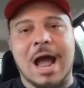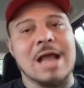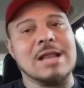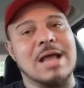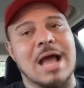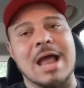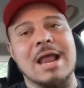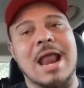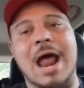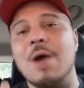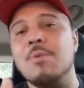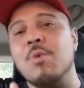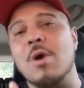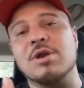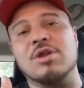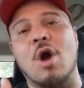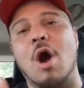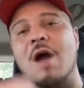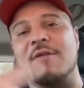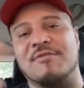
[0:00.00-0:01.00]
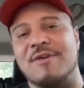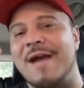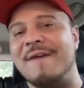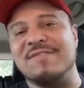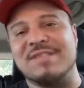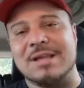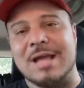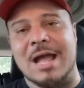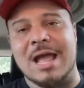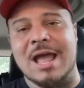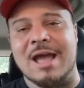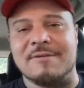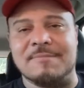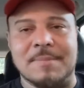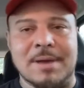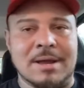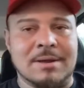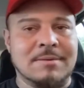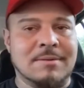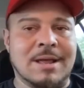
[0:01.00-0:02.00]
I, I, I worked hard for everything I have,
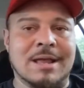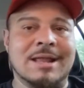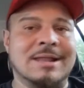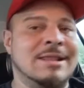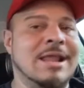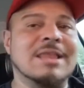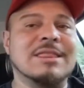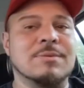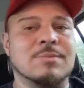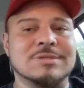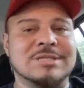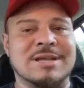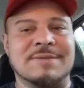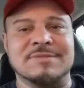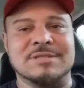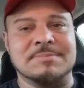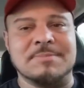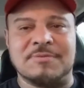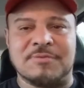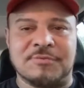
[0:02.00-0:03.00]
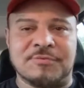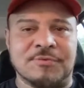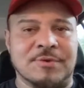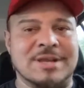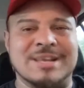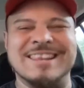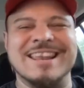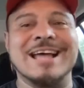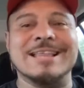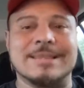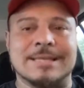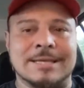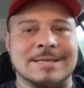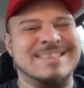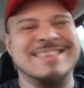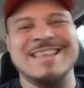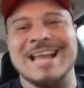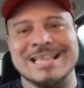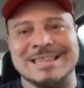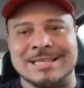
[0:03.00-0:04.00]
man. Nothing was given to me for free.
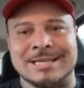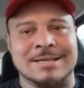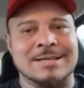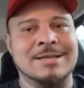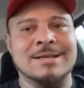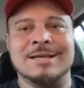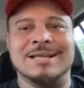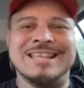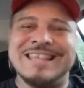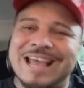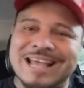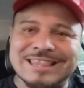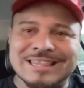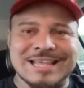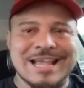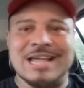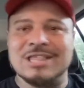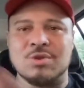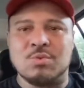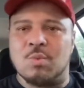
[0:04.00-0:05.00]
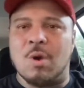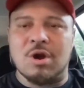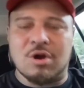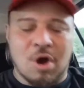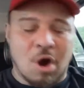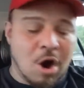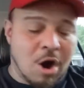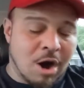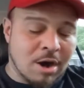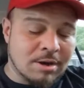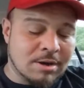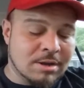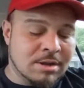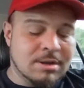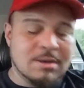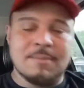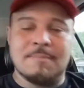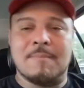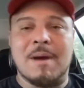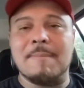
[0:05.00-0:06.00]
Nothing, nothing, nothing. I had to work hard.
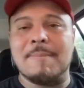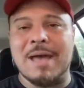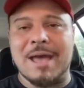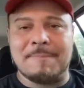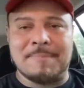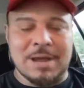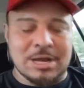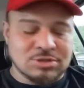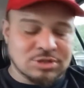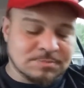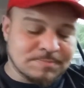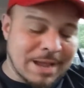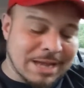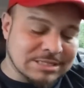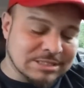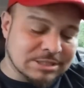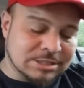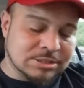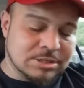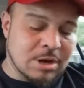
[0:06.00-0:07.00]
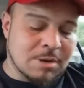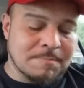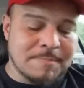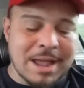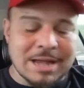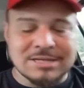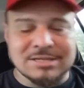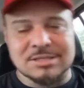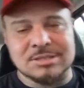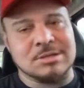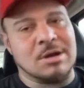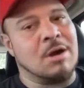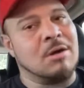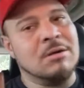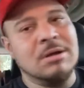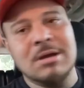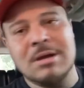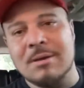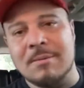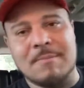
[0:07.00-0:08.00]
My bad, Patriots. Back to the song. Back to the song.
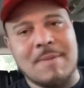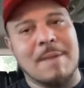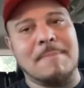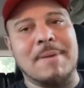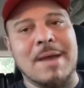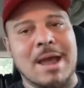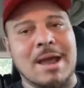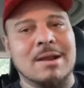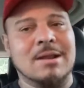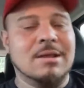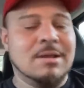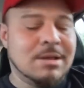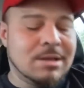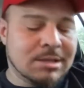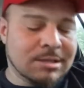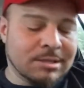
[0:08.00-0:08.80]
My bad.